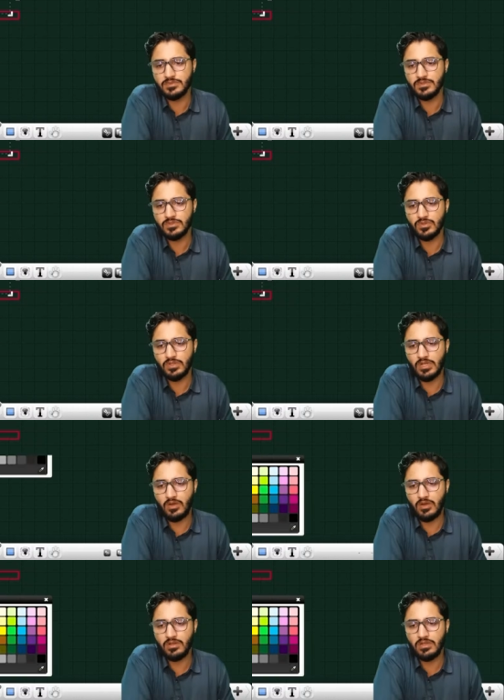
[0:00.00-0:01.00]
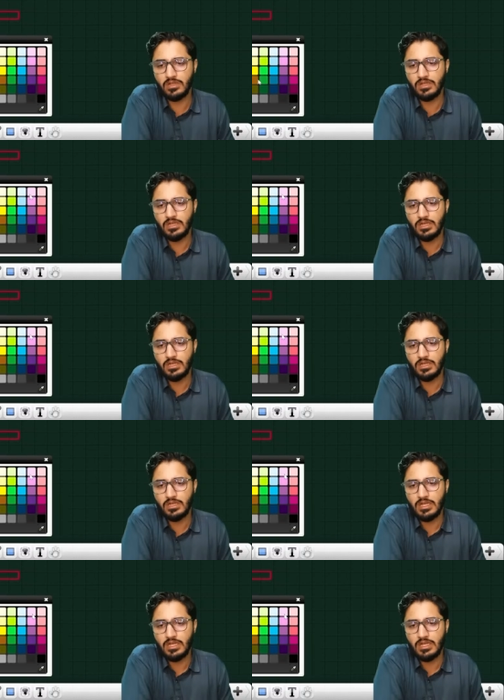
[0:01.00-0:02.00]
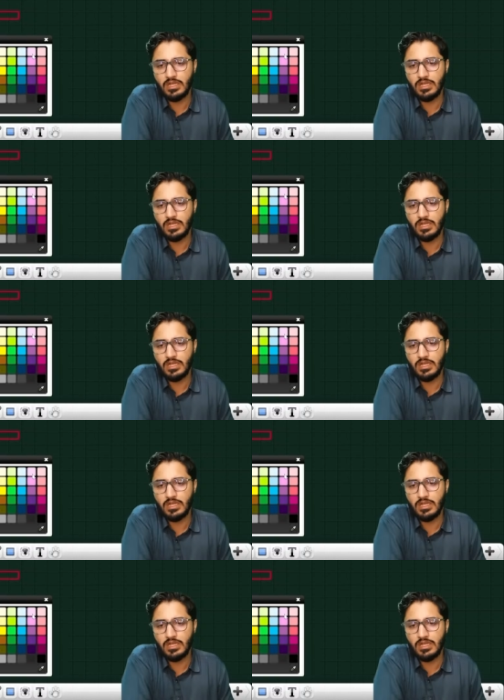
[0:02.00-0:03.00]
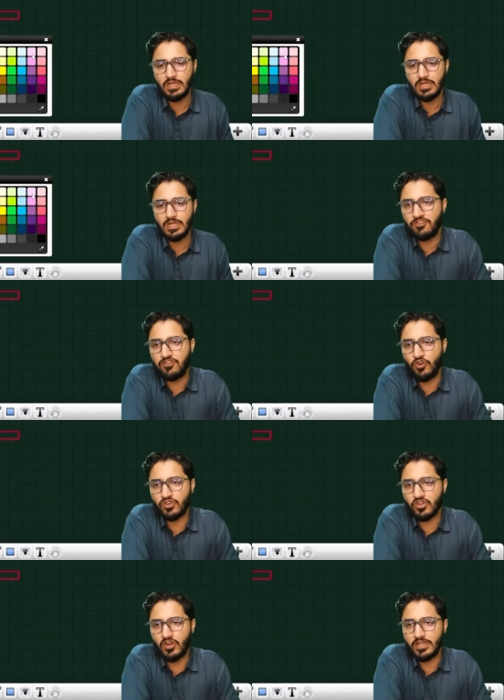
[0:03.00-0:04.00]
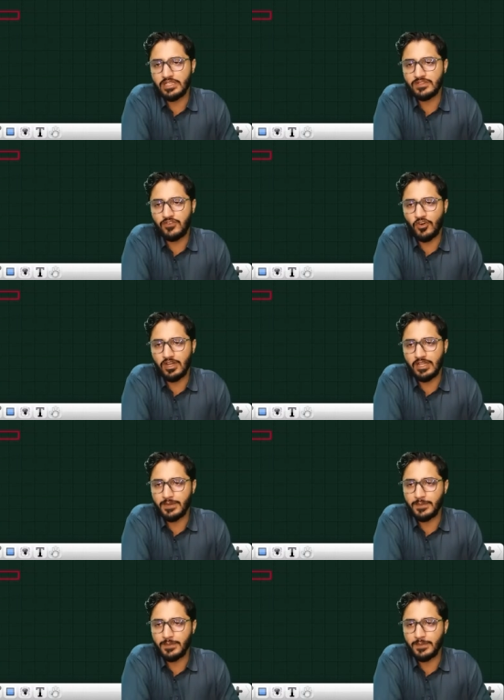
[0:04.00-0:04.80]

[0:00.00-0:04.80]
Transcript: So now I will write here photon is falling.